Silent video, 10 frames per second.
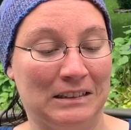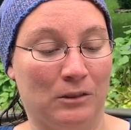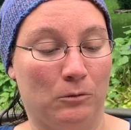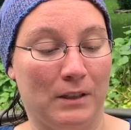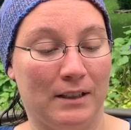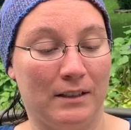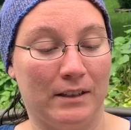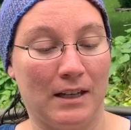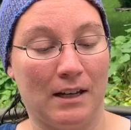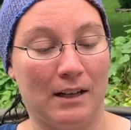Well,
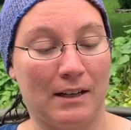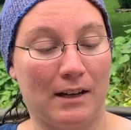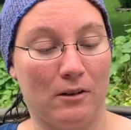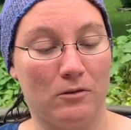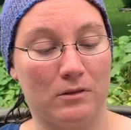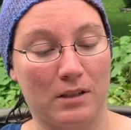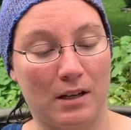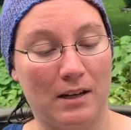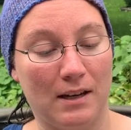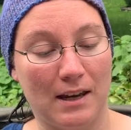they got out,
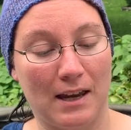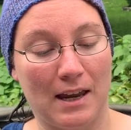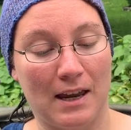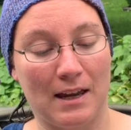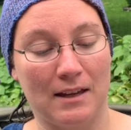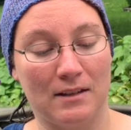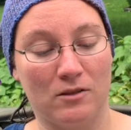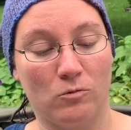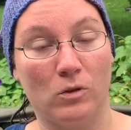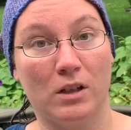and
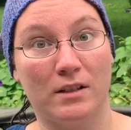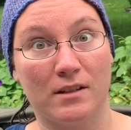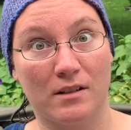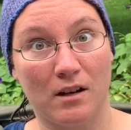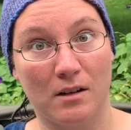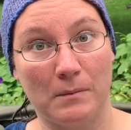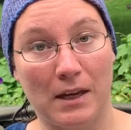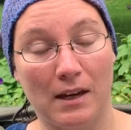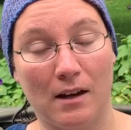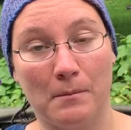one stung
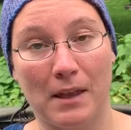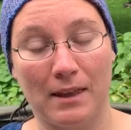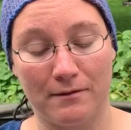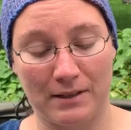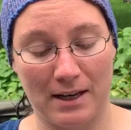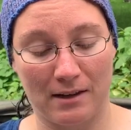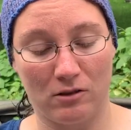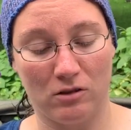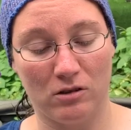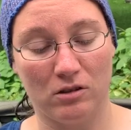me on my left
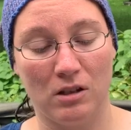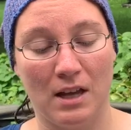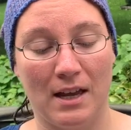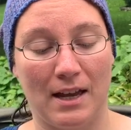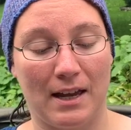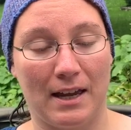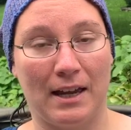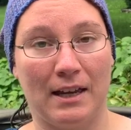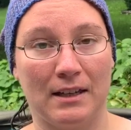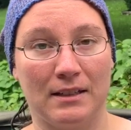ankle,
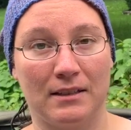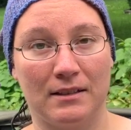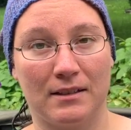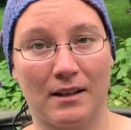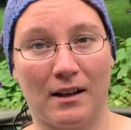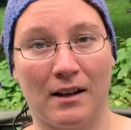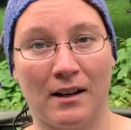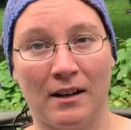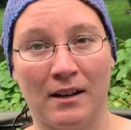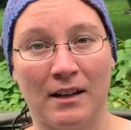and
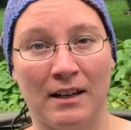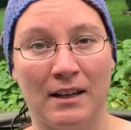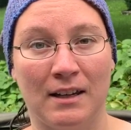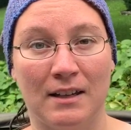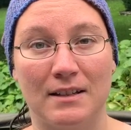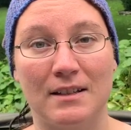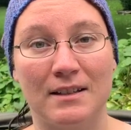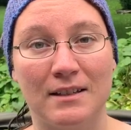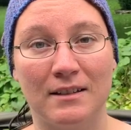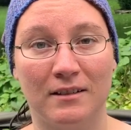I
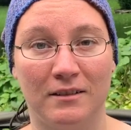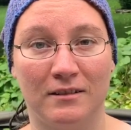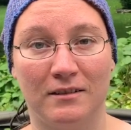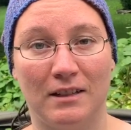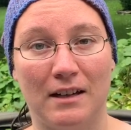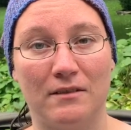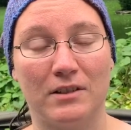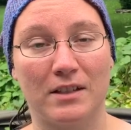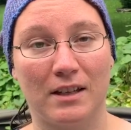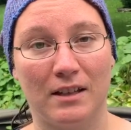still have a
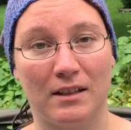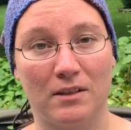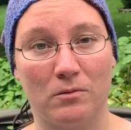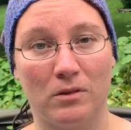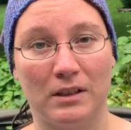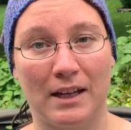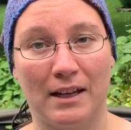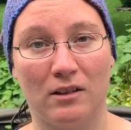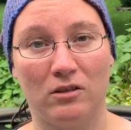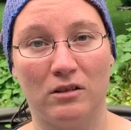slightly swollen
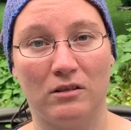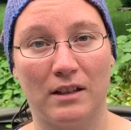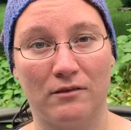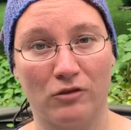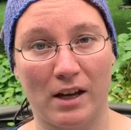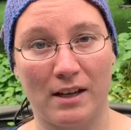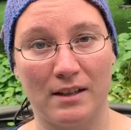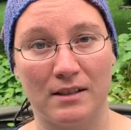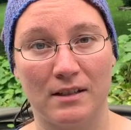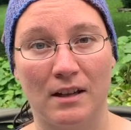ankle and red.